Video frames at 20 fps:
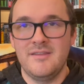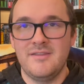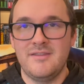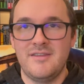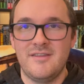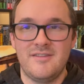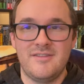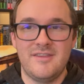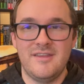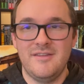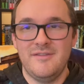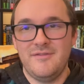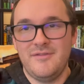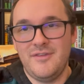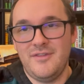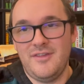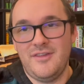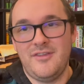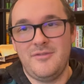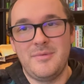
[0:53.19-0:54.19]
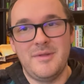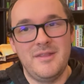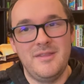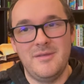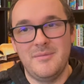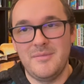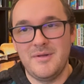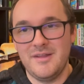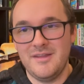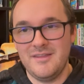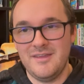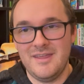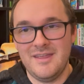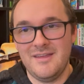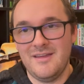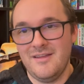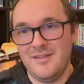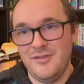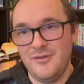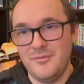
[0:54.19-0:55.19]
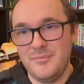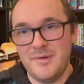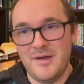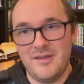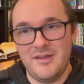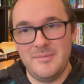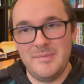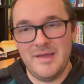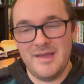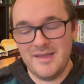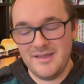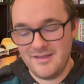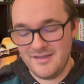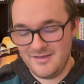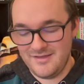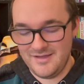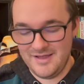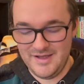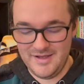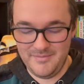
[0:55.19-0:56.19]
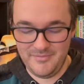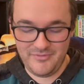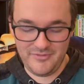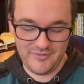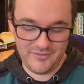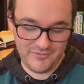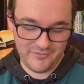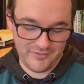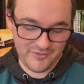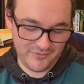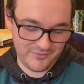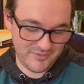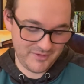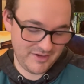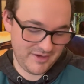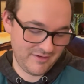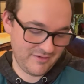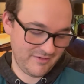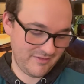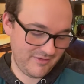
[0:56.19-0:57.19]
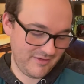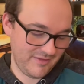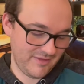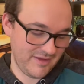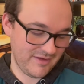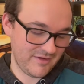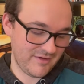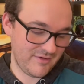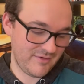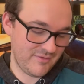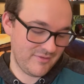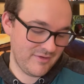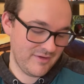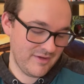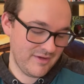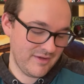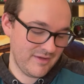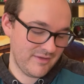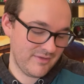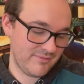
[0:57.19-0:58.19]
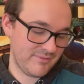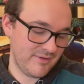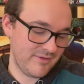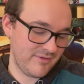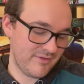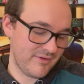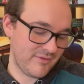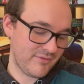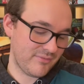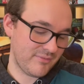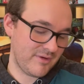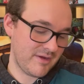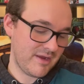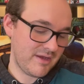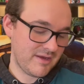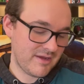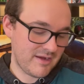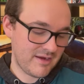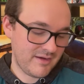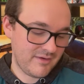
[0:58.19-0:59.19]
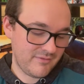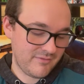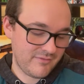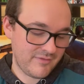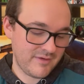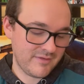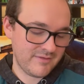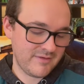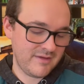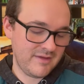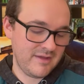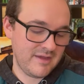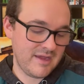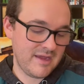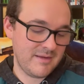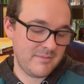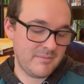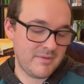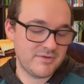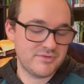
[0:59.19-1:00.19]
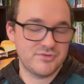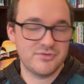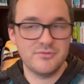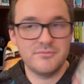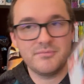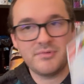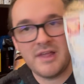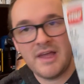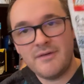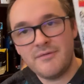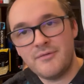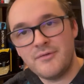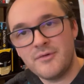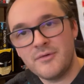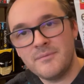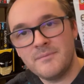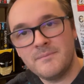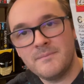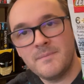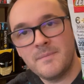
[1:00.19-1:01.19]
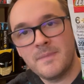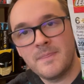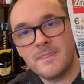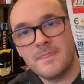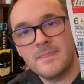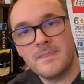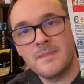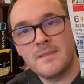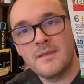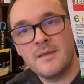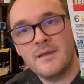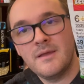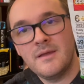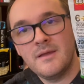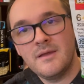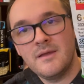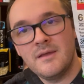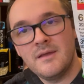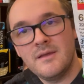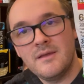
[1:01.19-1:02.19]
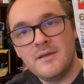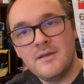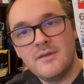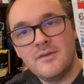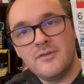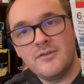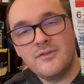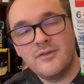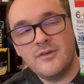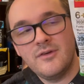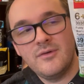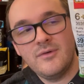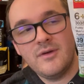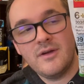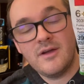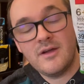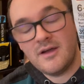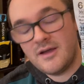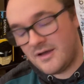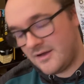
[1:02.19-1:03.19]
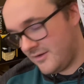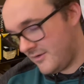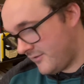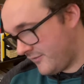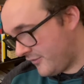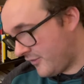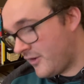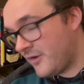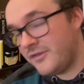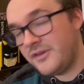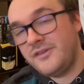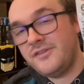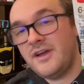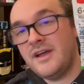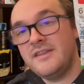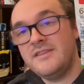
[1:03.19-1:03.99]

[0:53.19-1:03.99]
just didn't feel like spending the money to get a little poly bag. So the first one here is the Lego 30389 Fuzzy and Mushroom Platform. So for all these, I